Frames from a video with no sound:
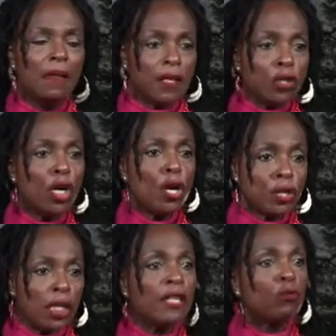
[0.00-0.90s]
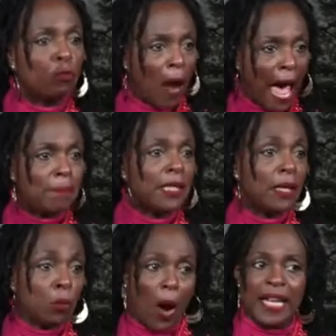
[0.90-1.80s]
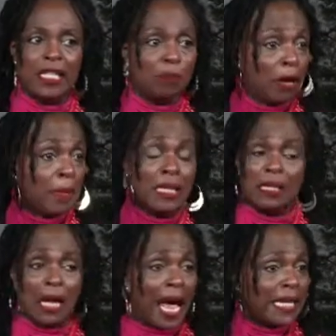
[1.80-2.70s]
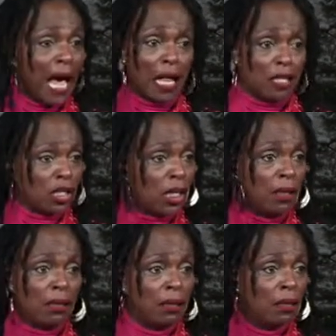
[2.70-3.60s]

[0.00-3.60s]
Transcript: The church is wrapped in white supremacist ideology.